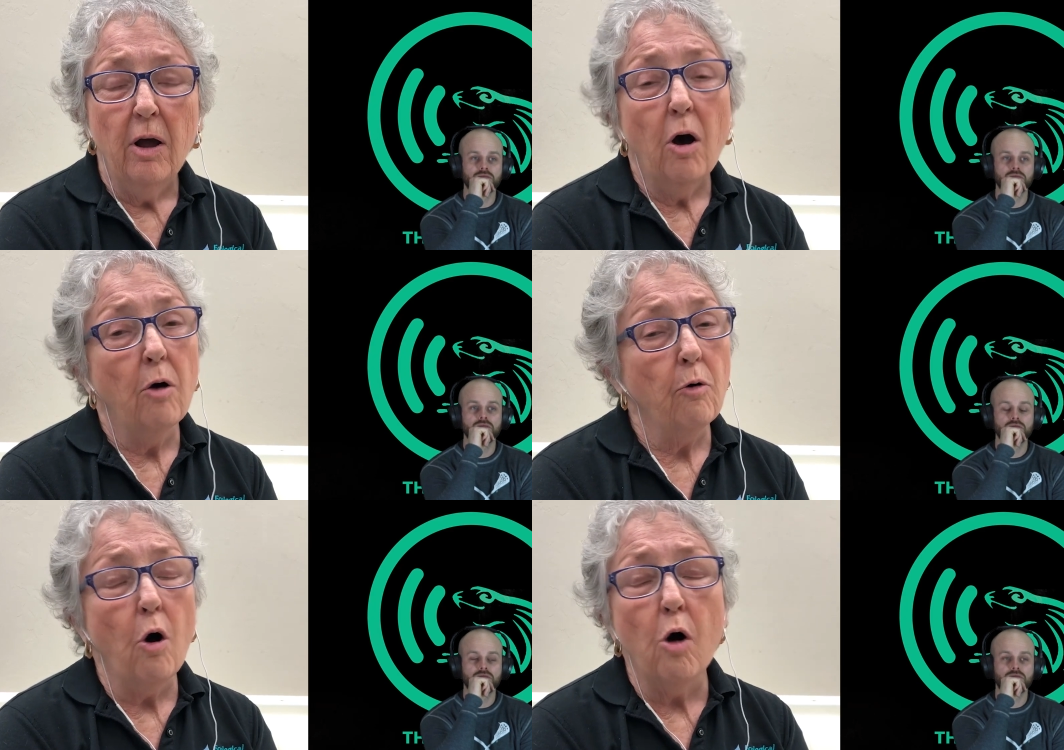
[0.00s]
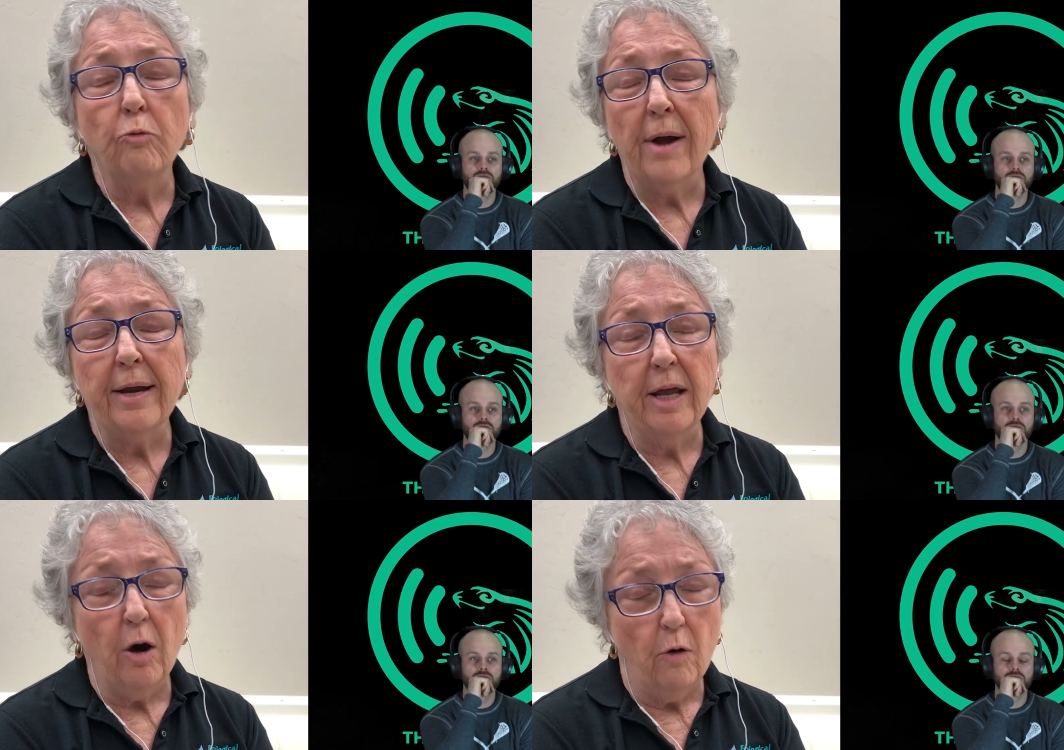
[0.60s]
Speaker 1: mm -hmm. are
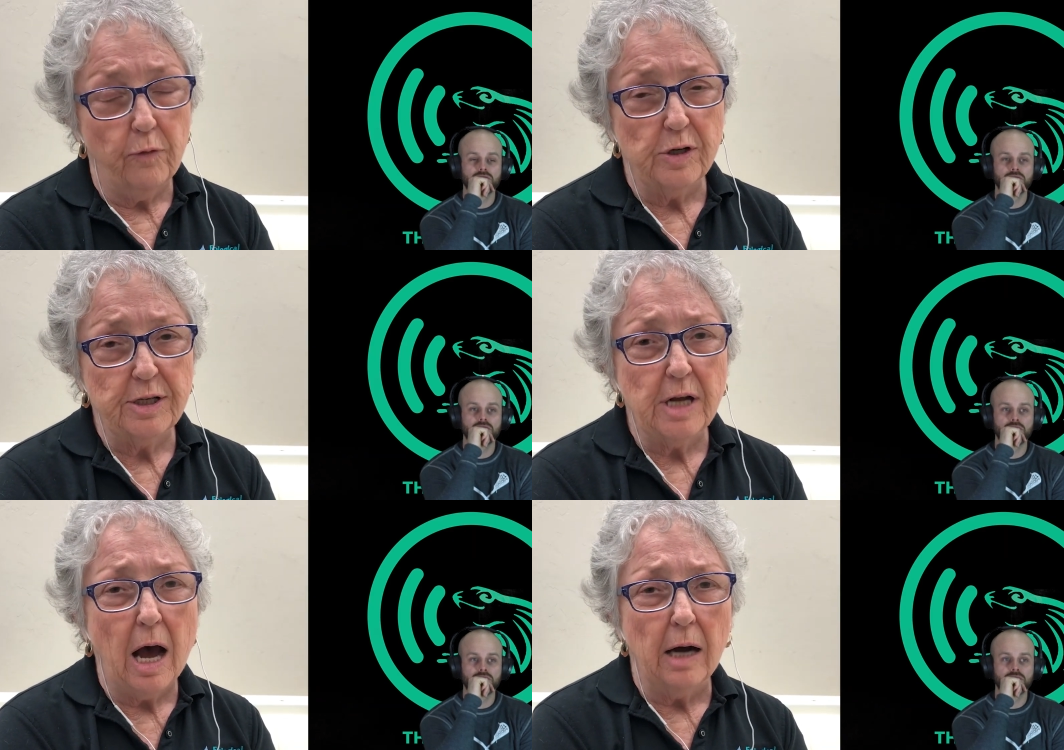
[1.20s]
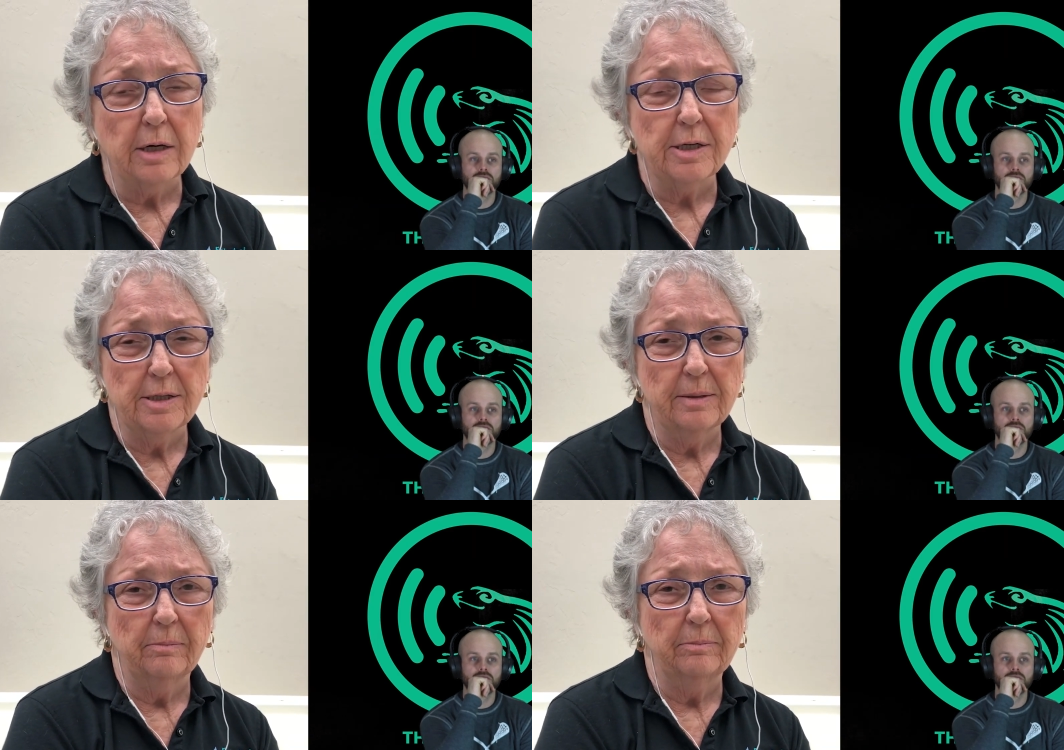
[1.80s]
already overstocked.